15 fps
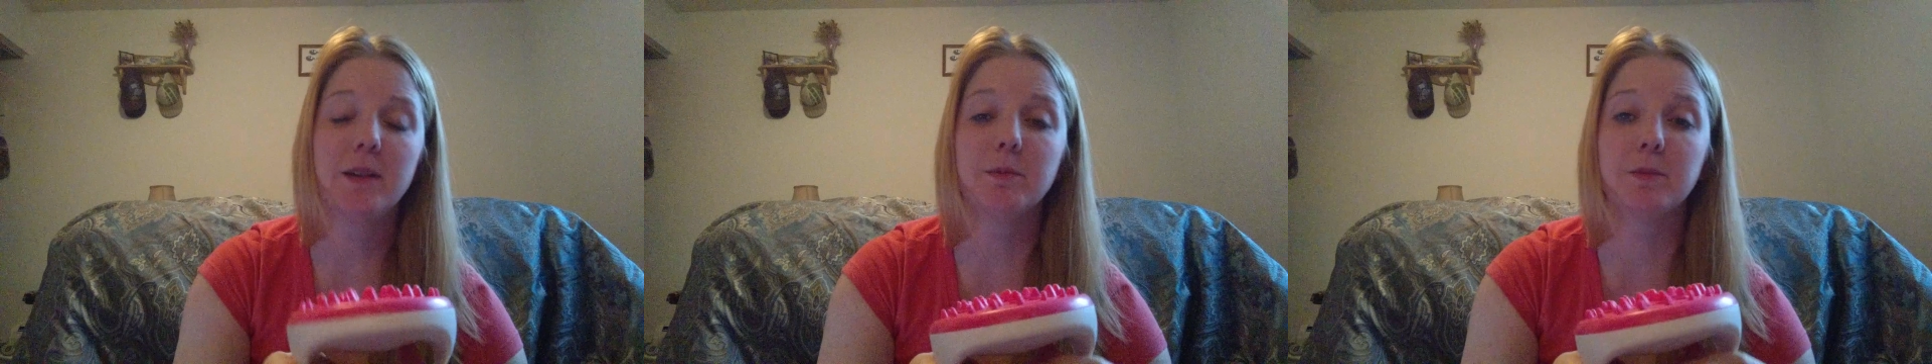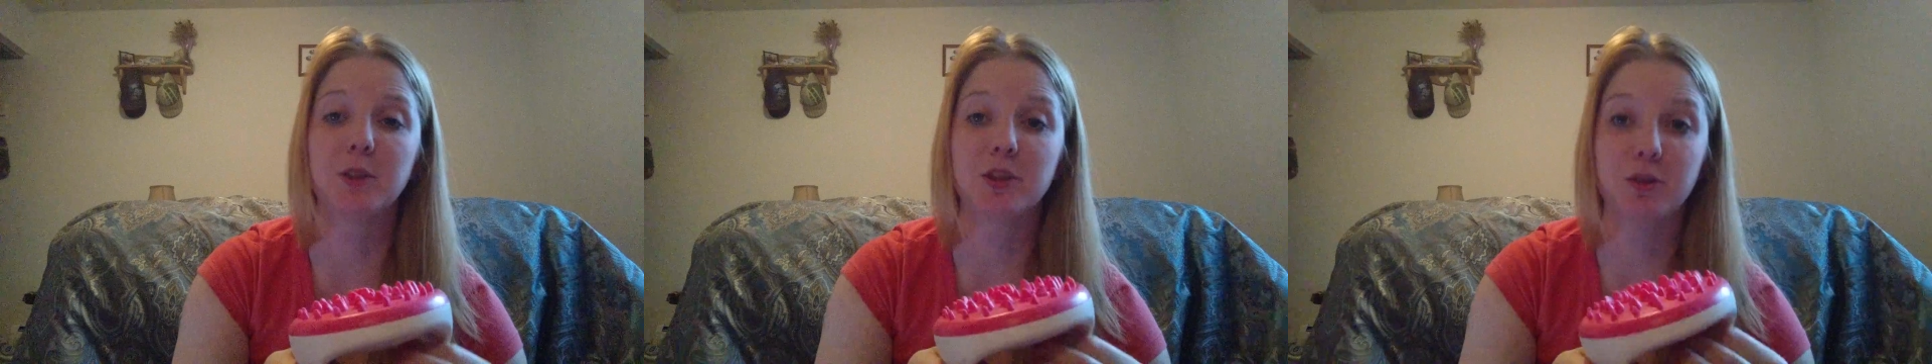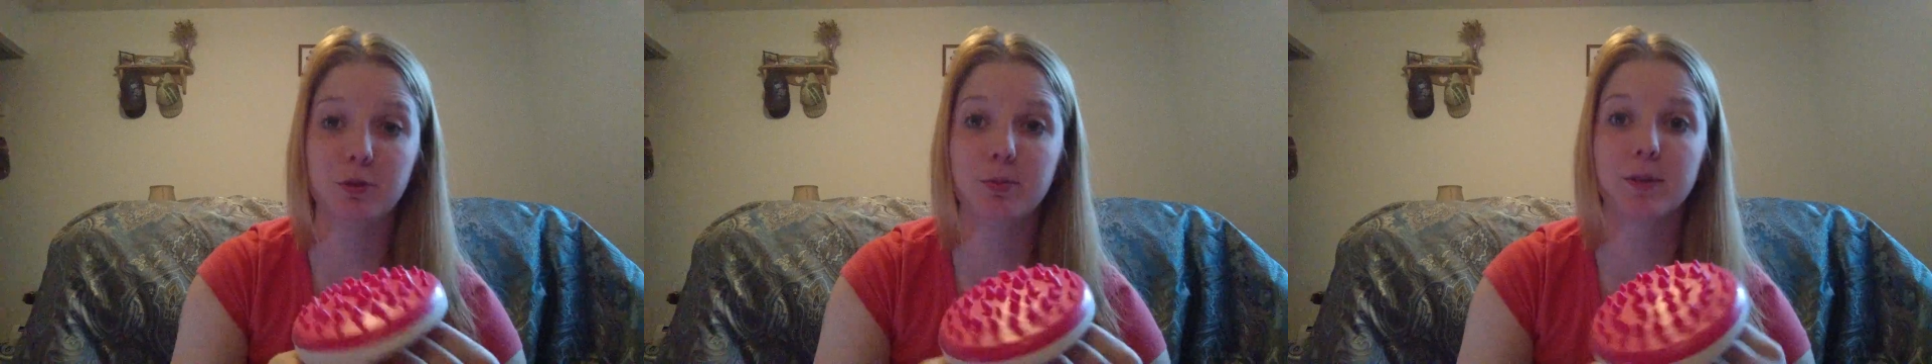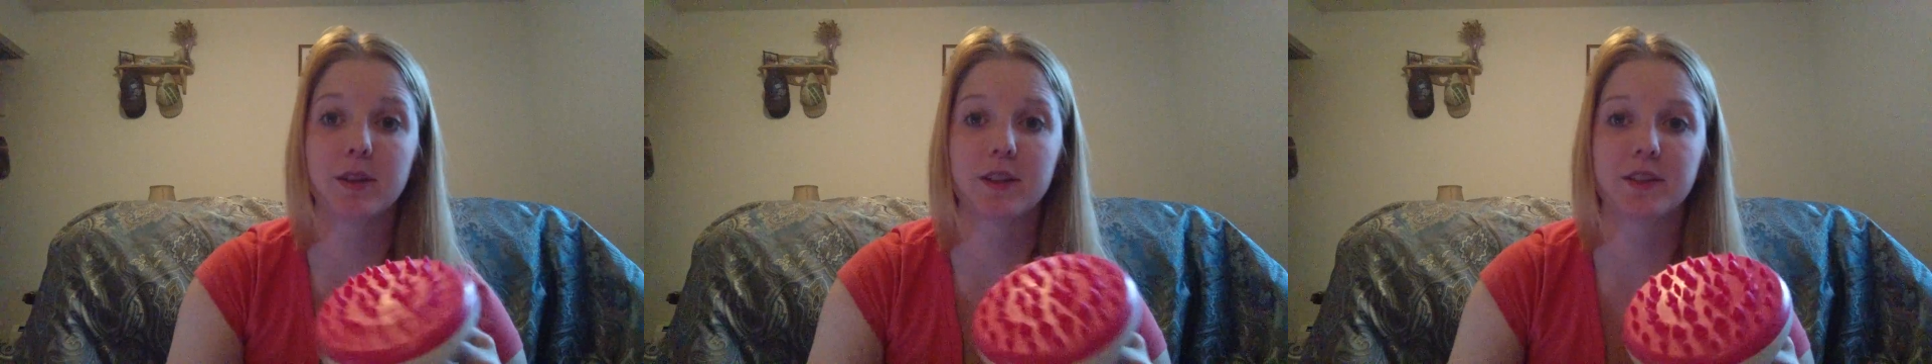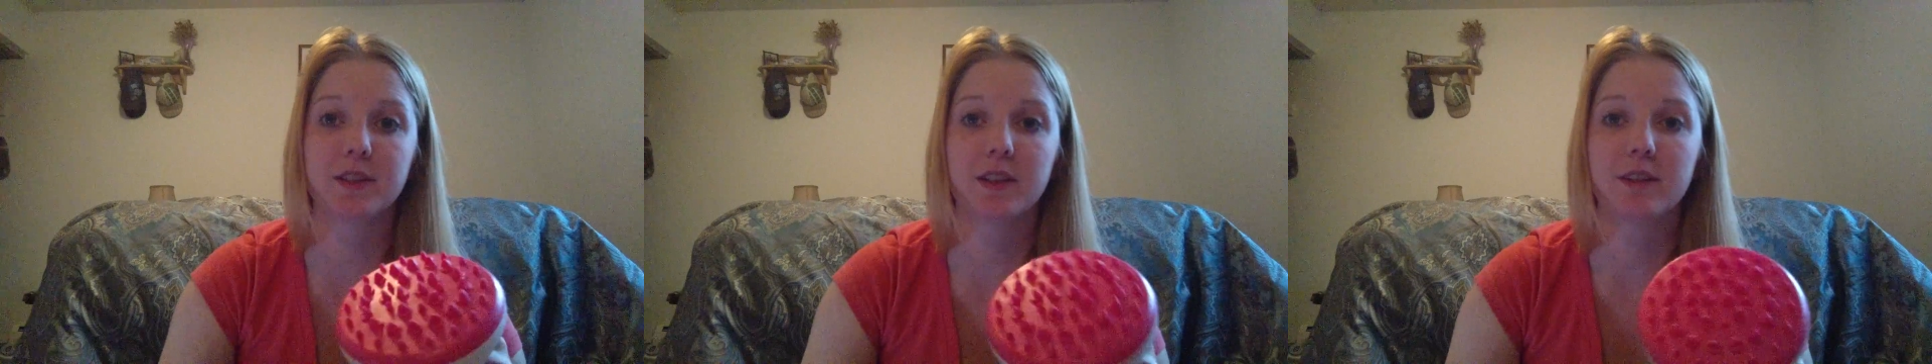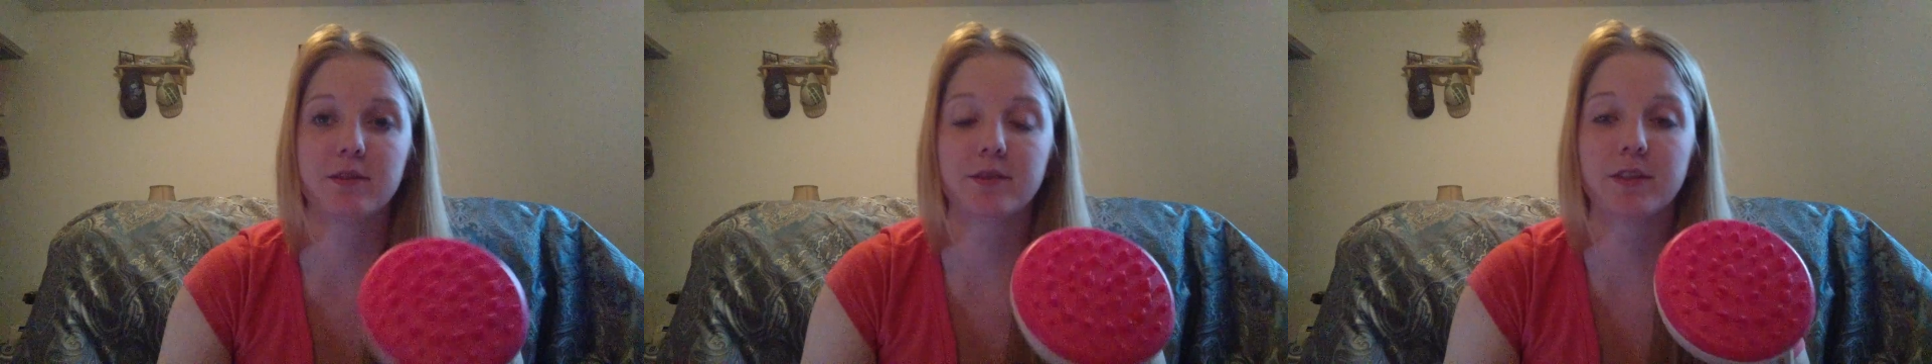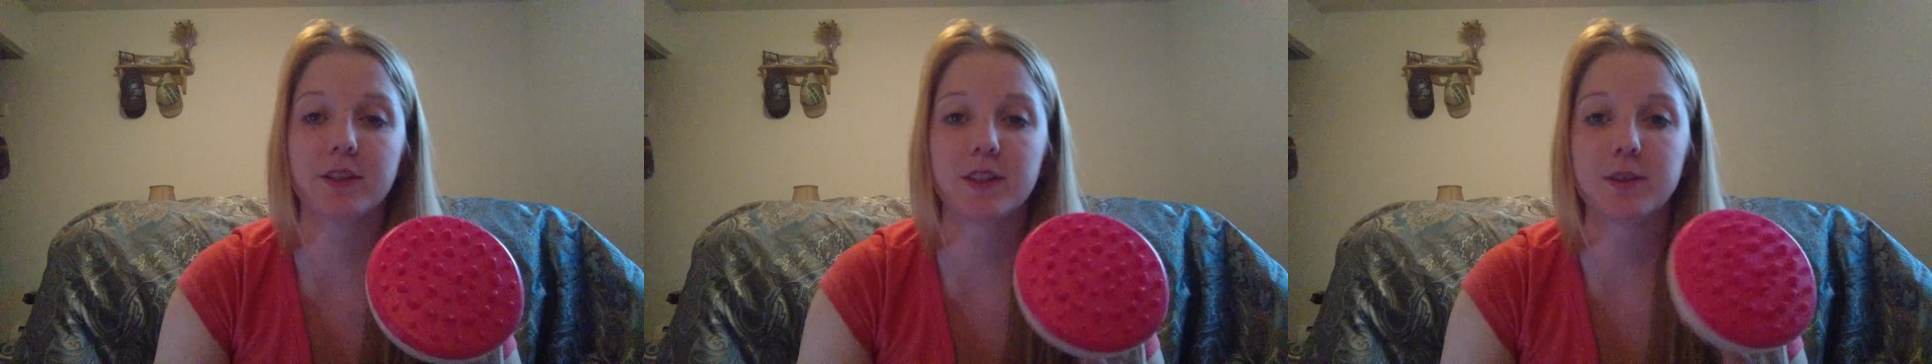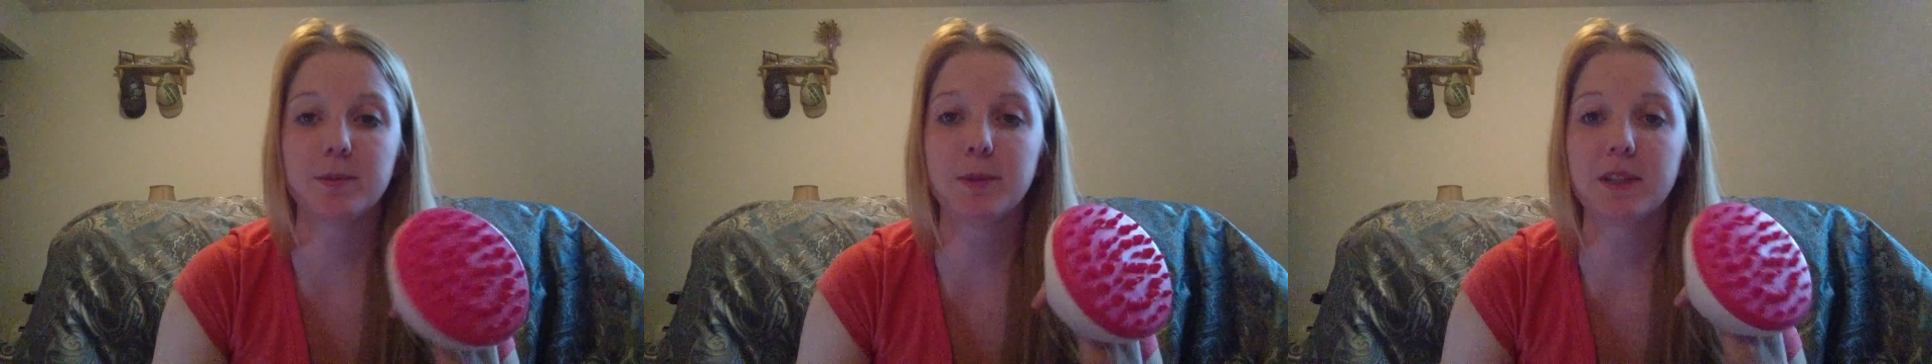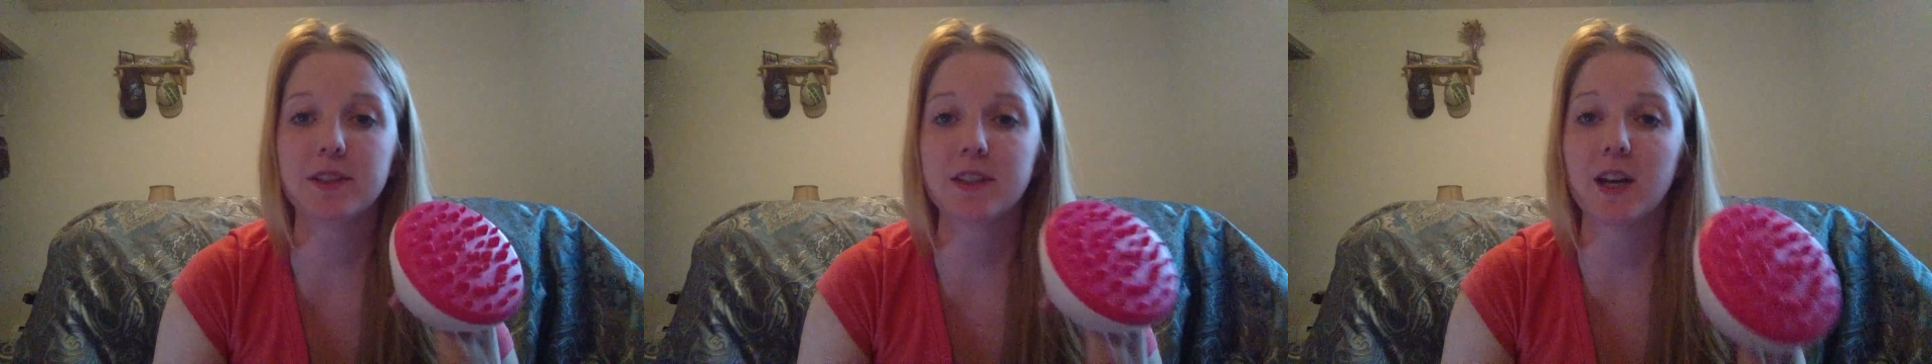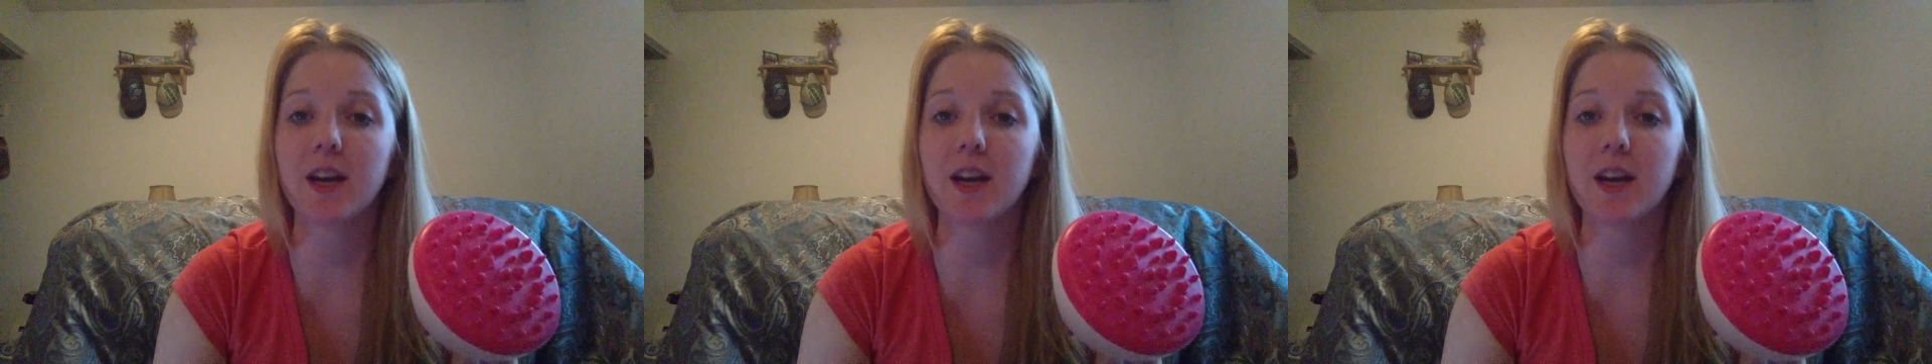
am super excited for this because